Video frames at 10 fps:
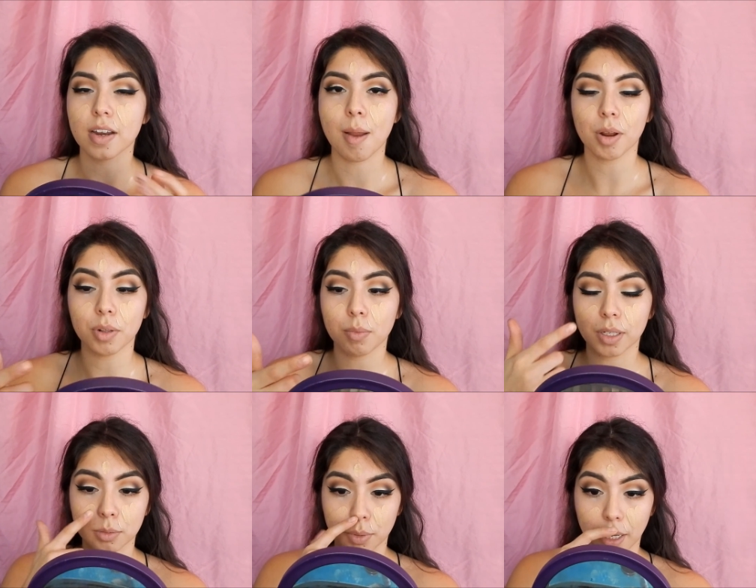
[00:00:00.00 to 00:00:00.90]
I'm not really
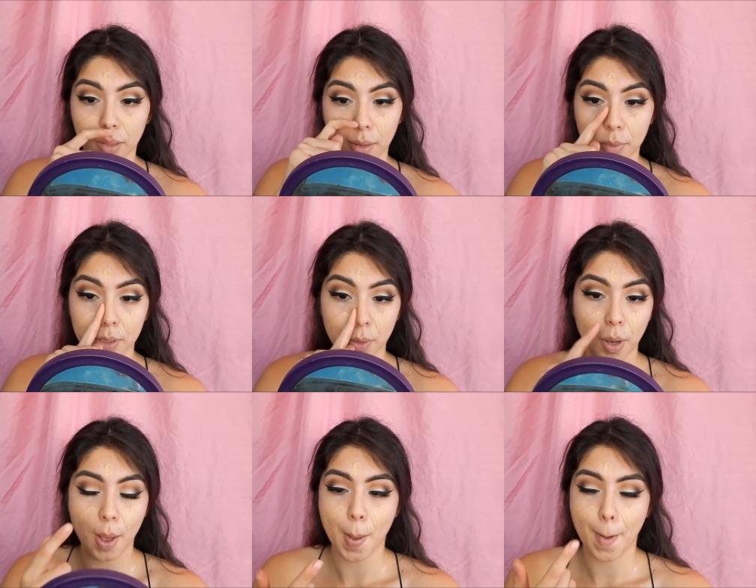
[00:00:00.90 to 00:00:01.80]
one to break out that much,
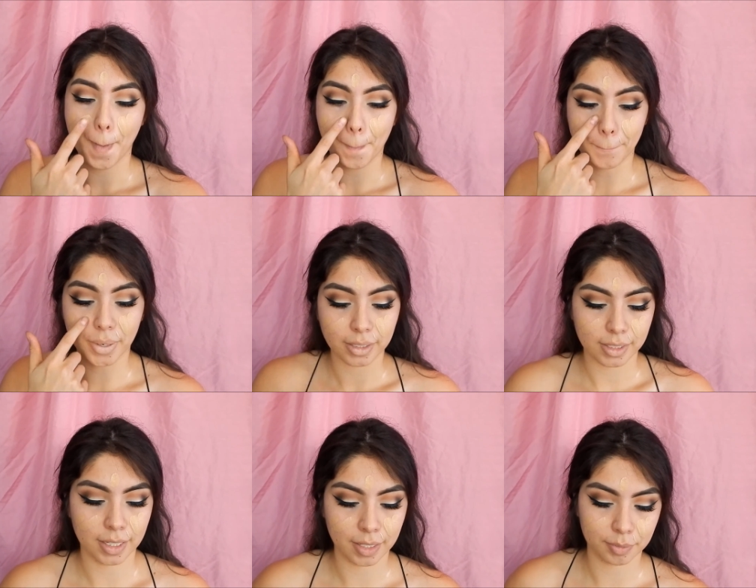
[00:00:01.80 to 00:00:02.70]
but
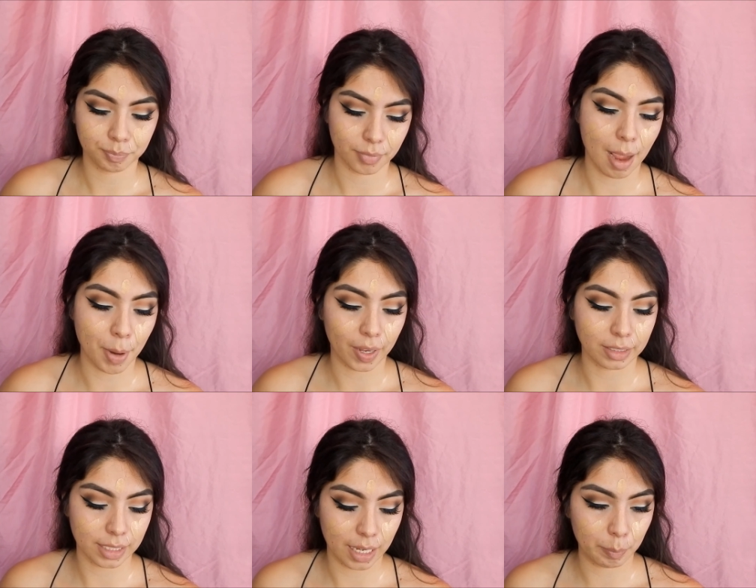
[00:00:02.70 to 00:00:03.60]
I'm not
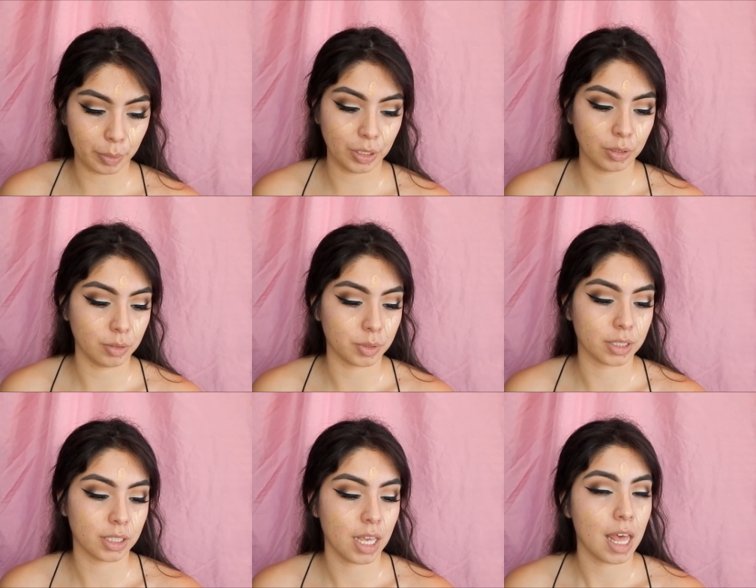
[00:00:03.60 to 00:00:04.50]
going to say it, but you know, it
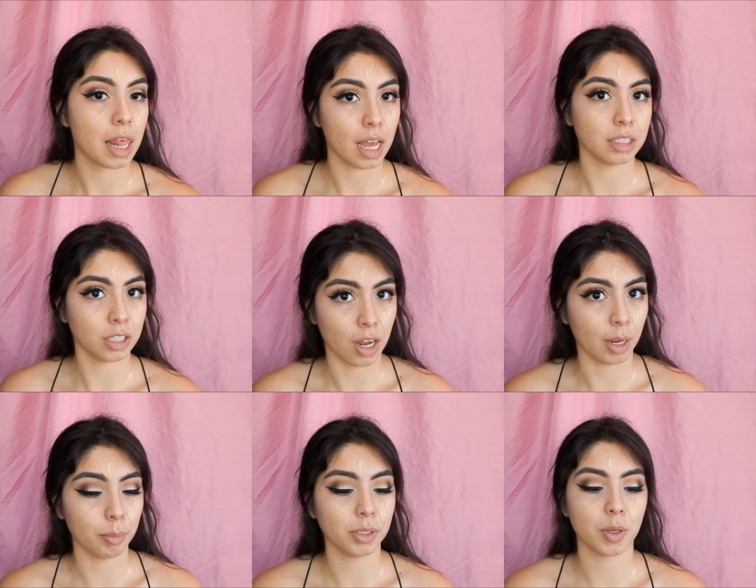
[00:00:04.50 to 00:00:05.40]
was that
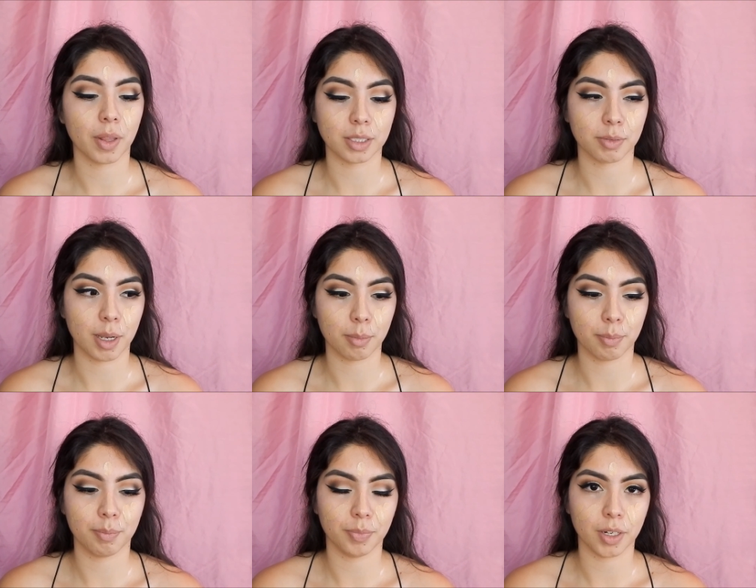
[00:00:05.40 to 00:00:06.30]
time, so that's why I,
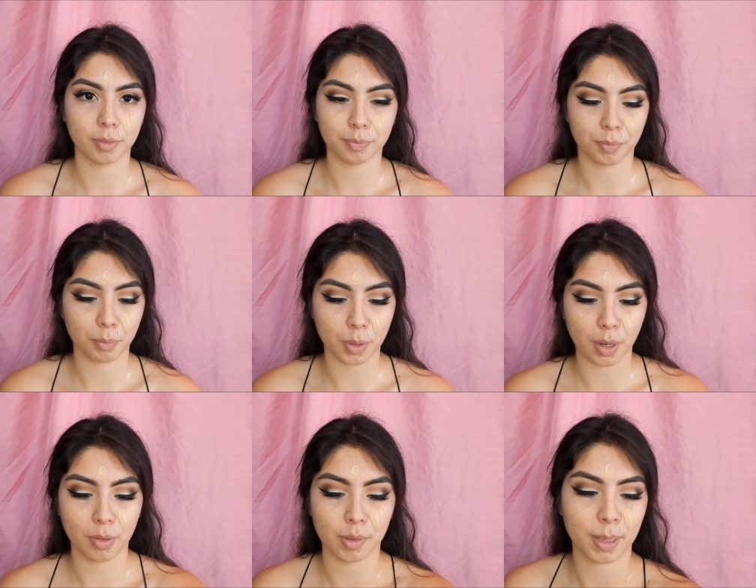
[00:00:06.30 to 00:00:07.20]
you know, broke
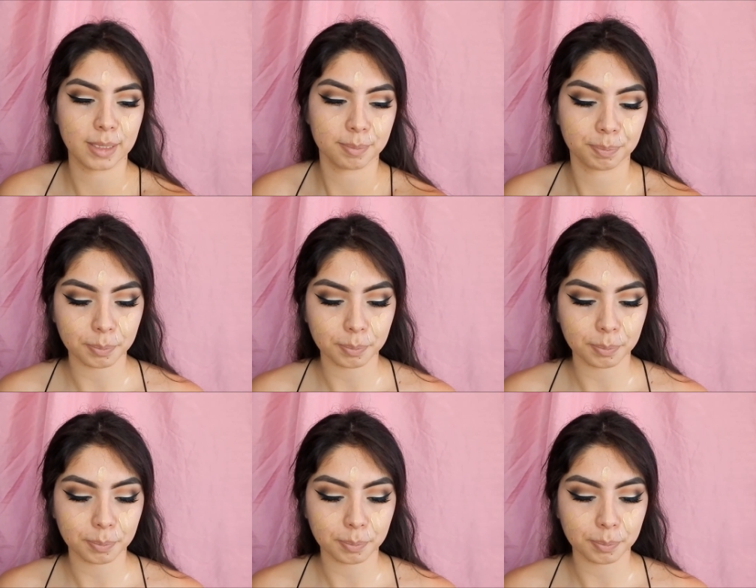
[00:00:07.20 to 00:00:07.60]
out all over the place.